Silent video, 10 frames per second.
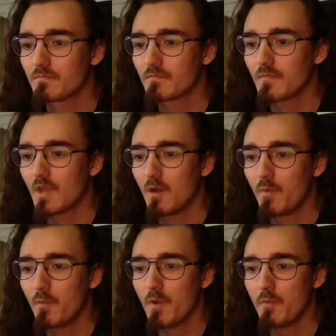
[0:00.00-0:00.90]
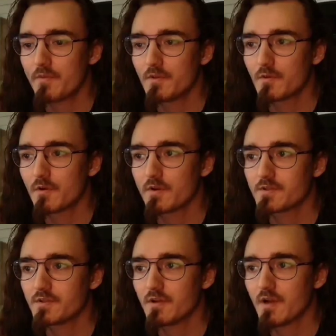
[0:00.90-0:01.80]
We went with endurance
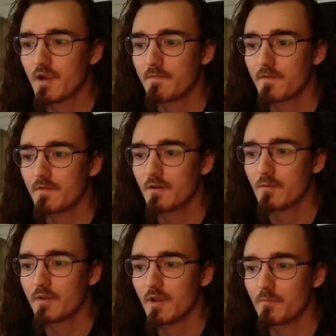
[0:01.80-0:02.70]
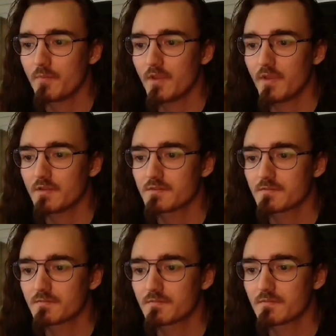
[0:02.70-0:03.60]
here. I figure it would help
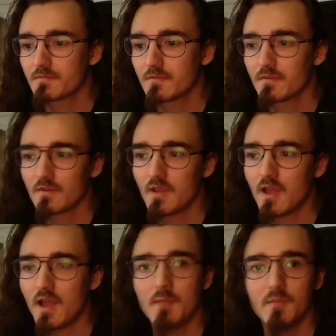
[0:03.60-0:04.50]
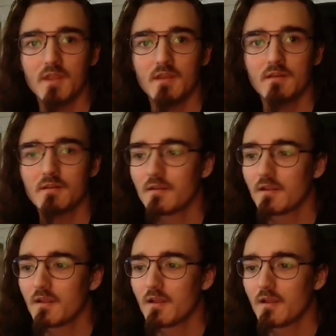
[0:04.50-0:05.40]
because I mean,
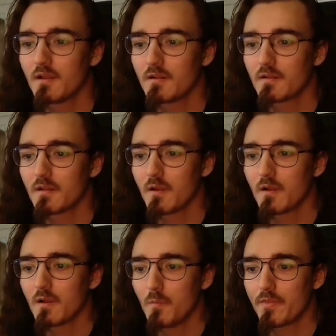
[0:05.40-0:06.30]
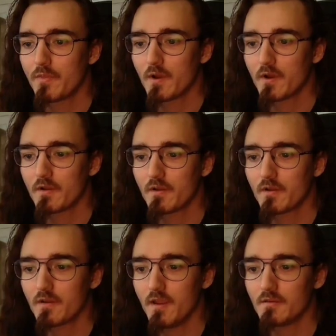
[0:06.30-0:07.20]
with lurk
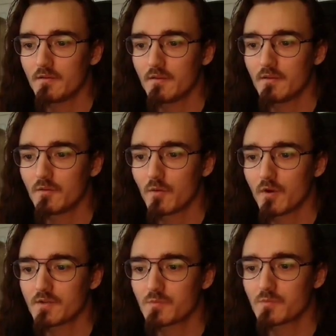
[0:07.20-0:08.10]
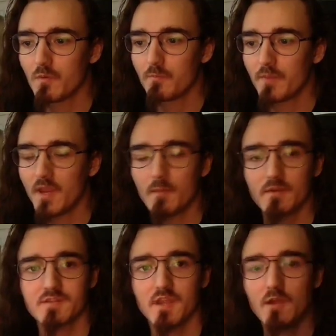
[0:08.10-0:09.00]
and endurance, we'll be able to
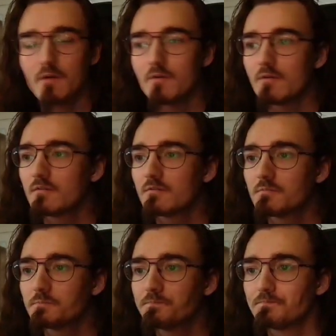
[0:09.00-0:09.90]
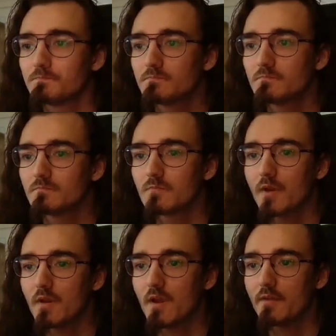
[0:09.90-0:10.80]
scale
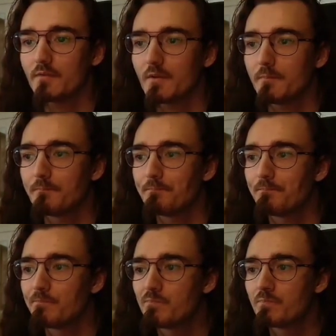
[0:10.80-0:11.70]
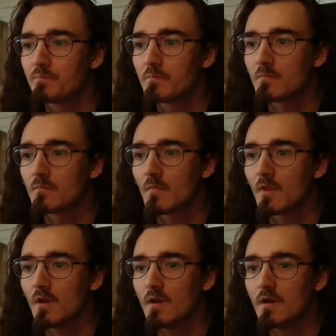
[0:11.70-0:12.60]
pretty nicely.
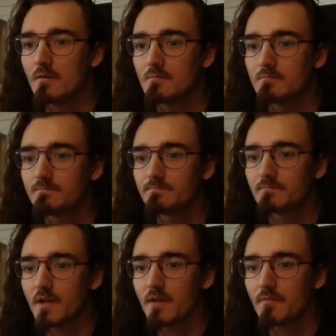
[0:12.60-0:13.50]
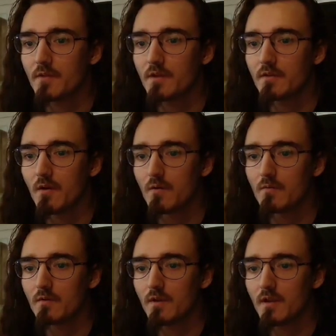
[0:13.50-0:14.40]
I definitely don't
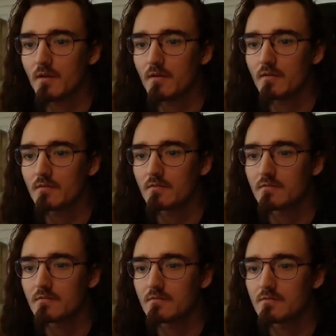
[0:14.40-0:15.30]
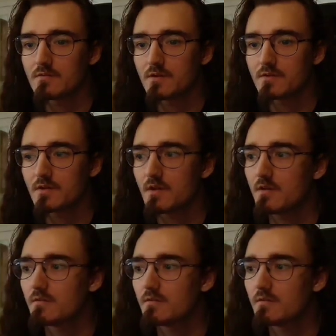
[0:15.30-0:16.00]
need Zerza,